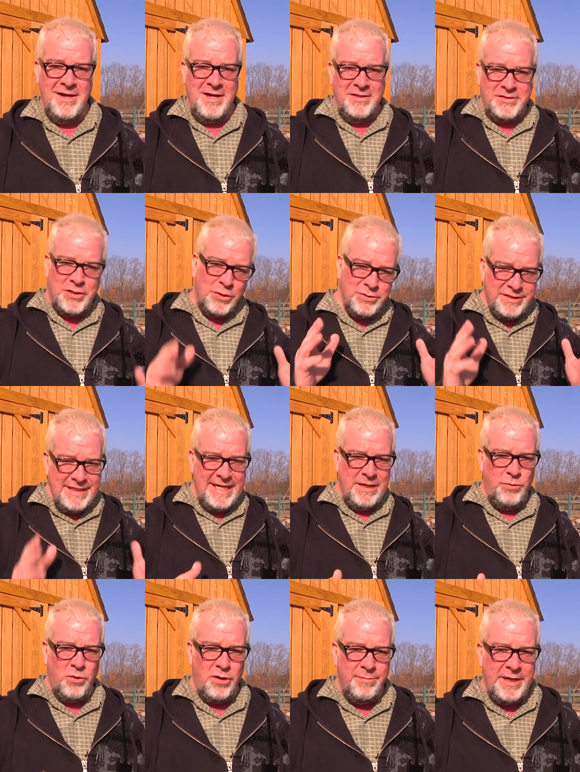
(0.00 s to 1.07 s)
So
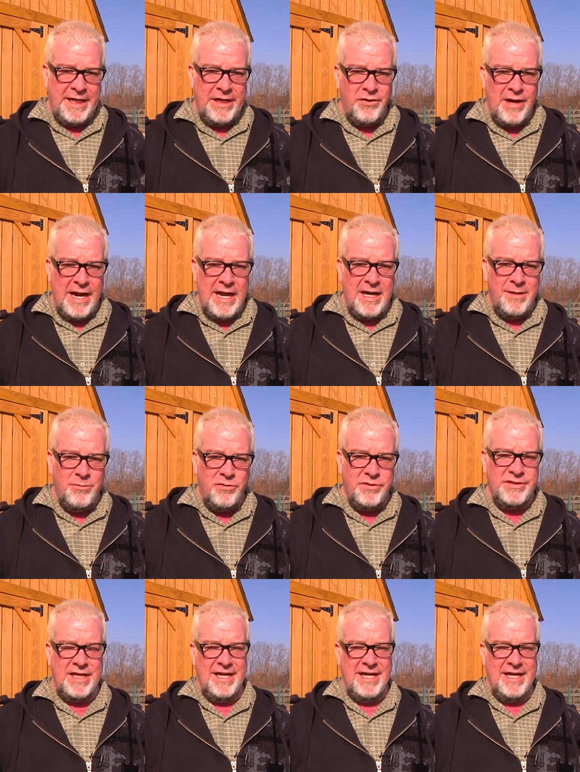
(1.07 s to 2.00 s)
deworming your animals